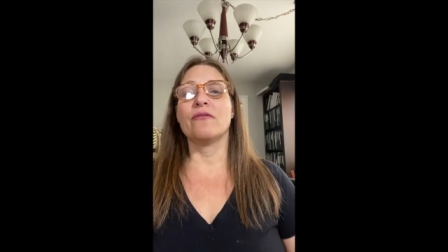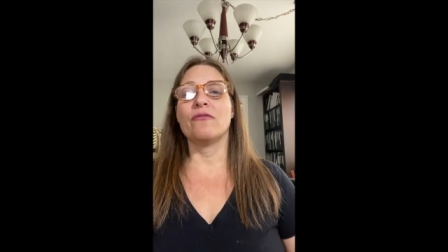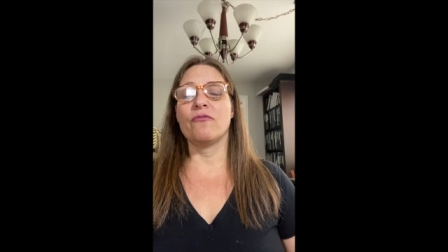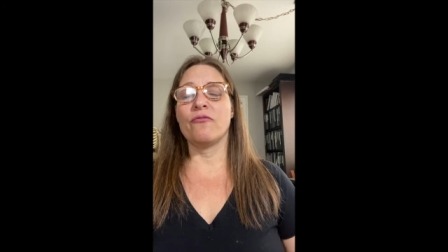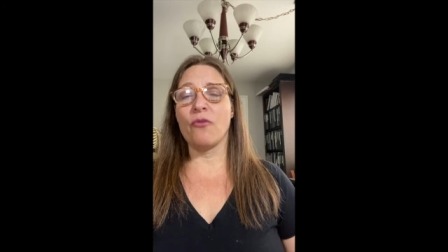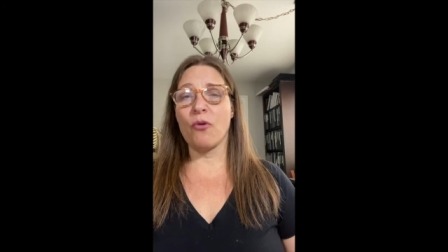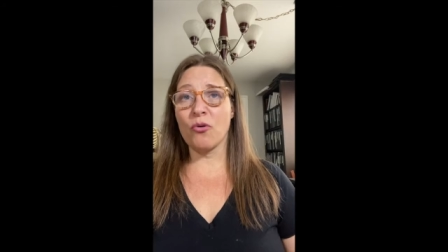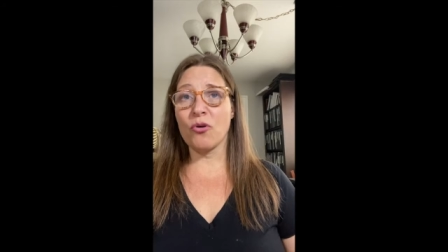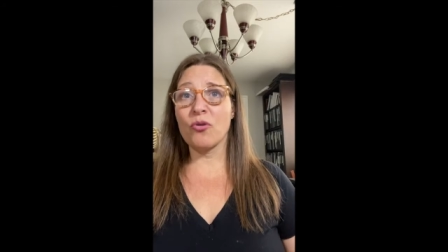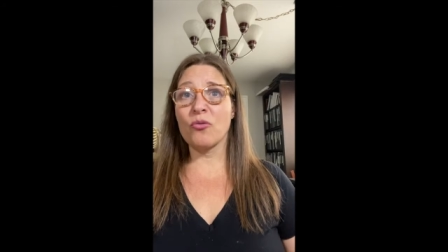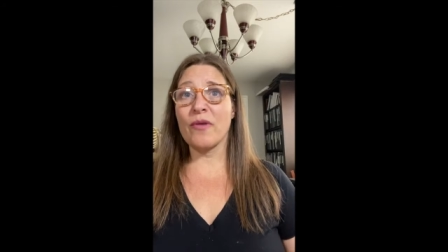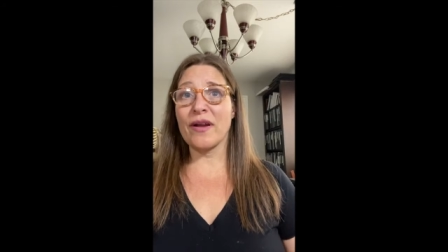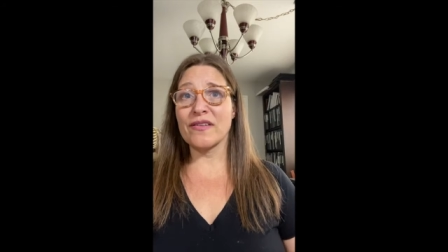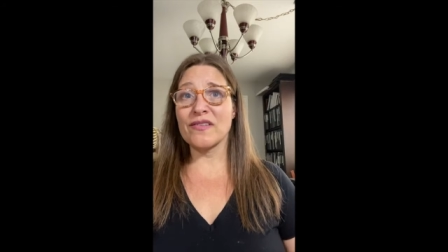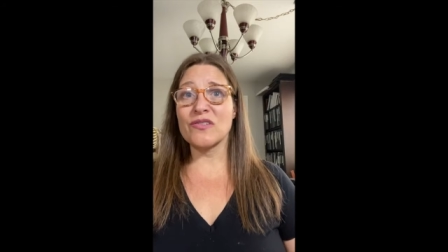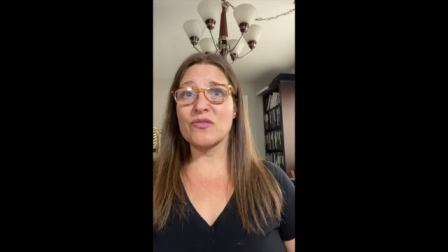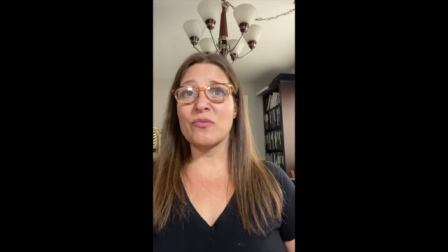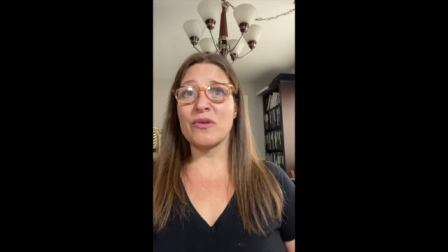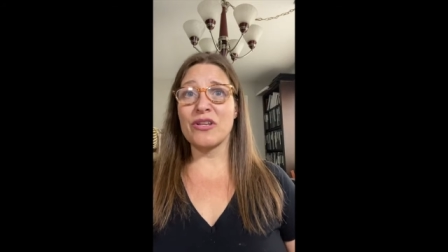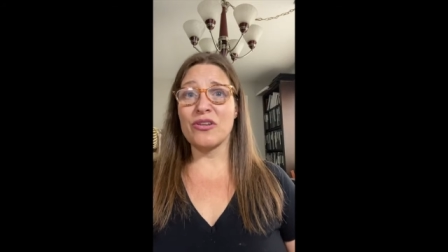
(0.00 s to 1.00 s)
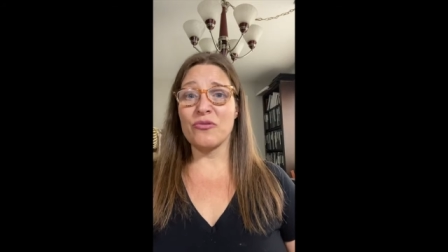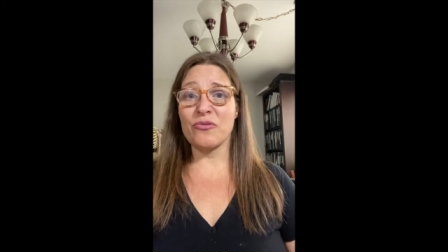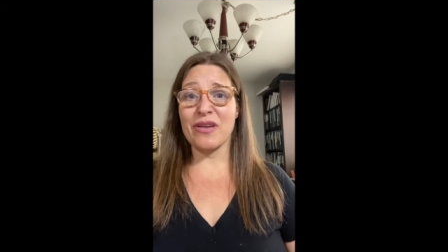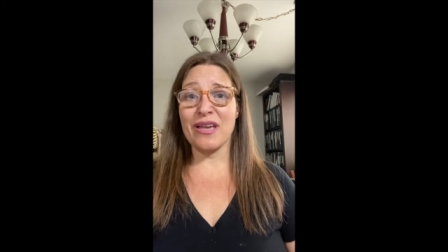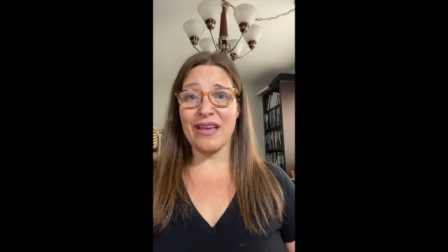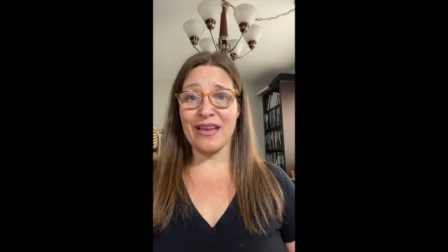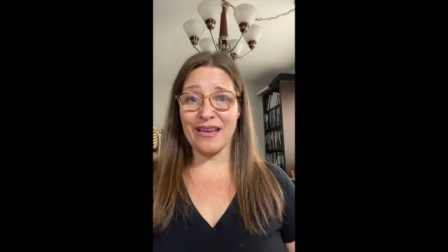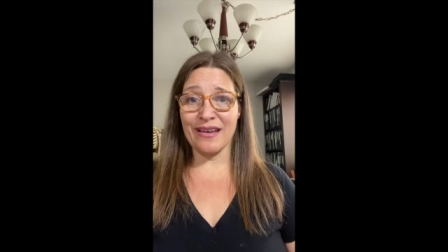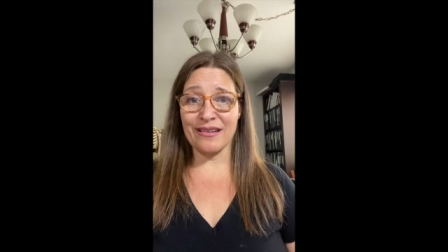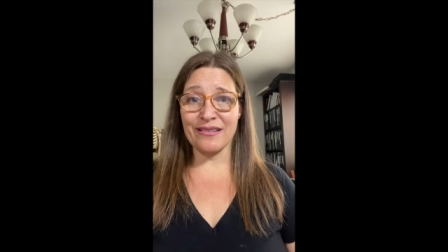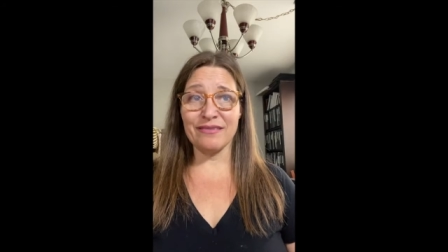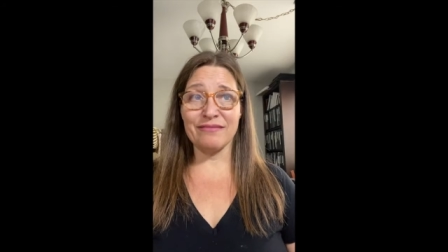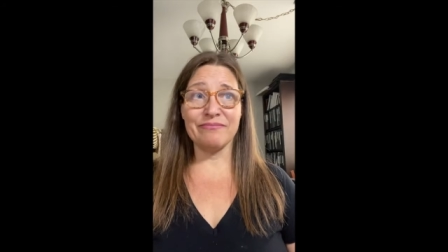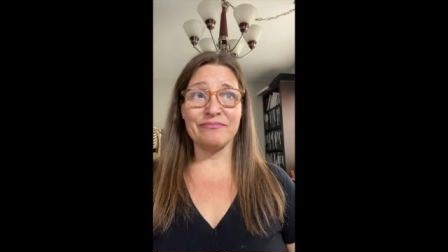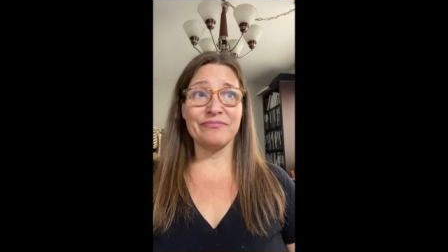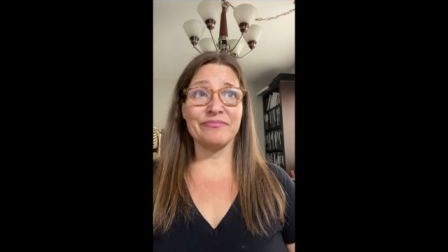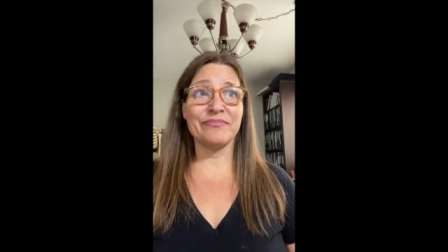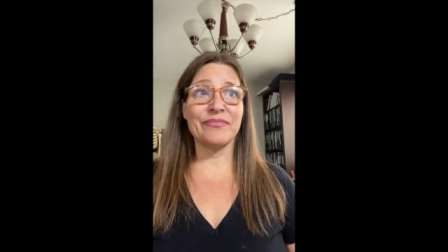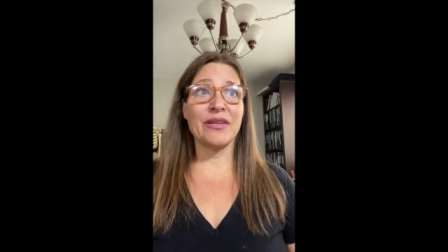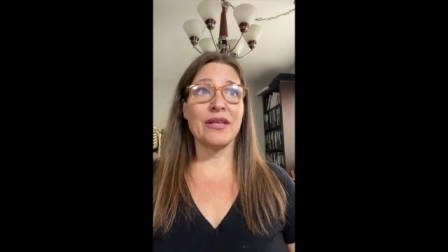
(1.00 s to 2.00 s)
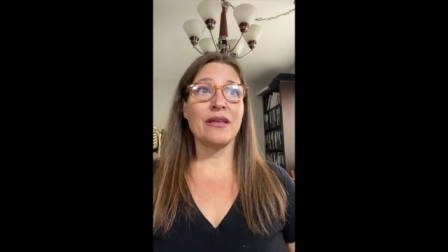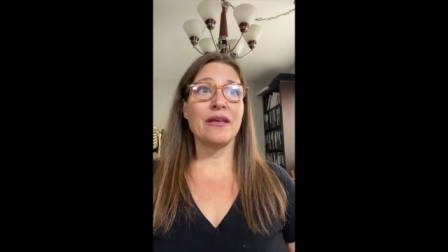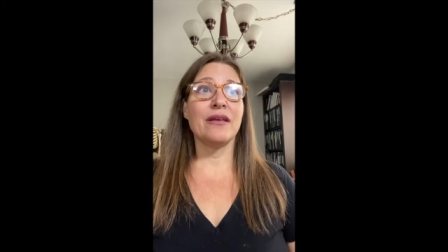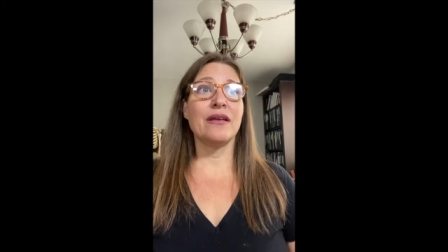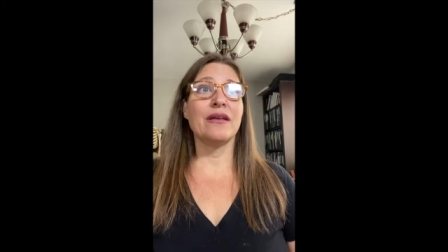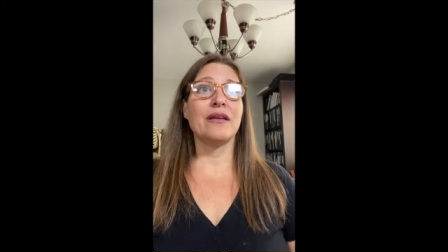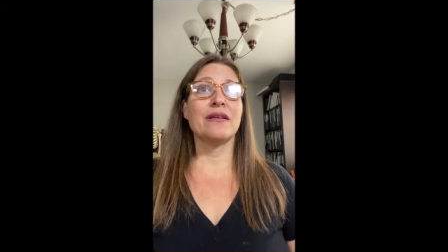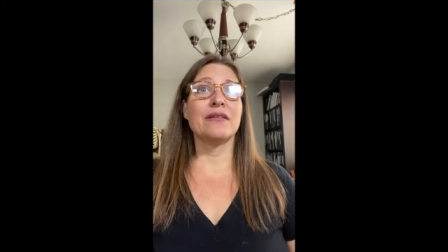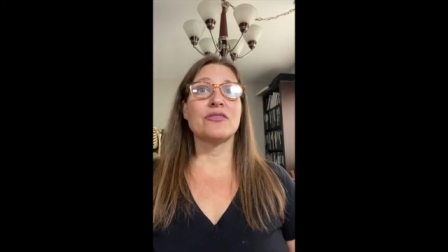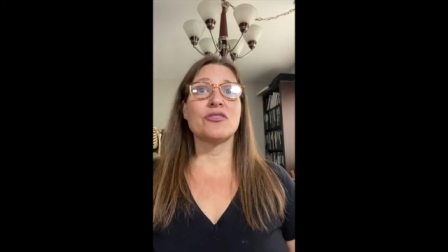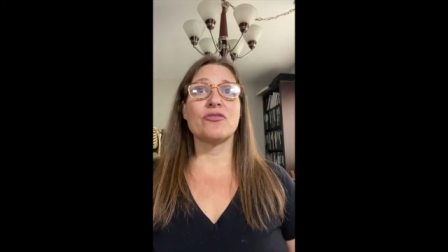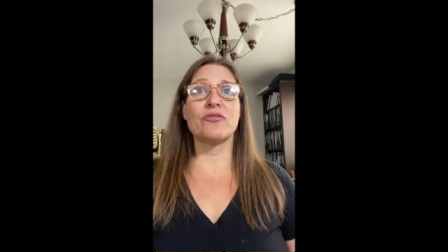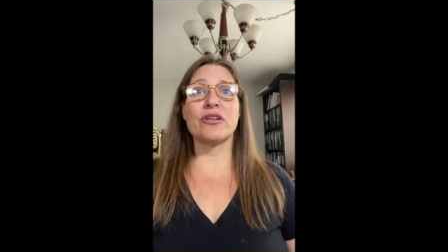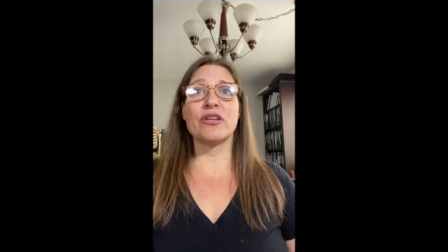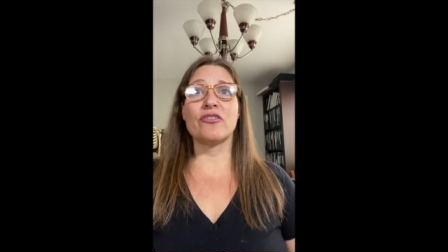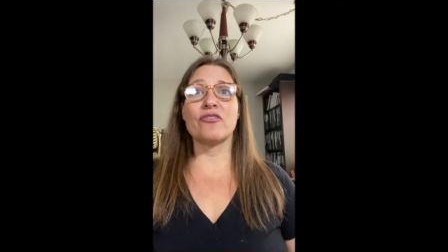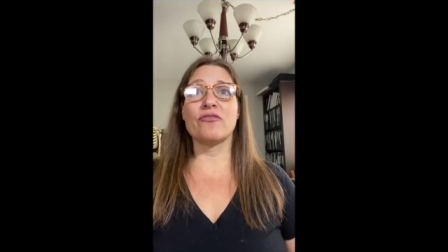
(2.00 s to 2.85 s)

Vocal rest when you can during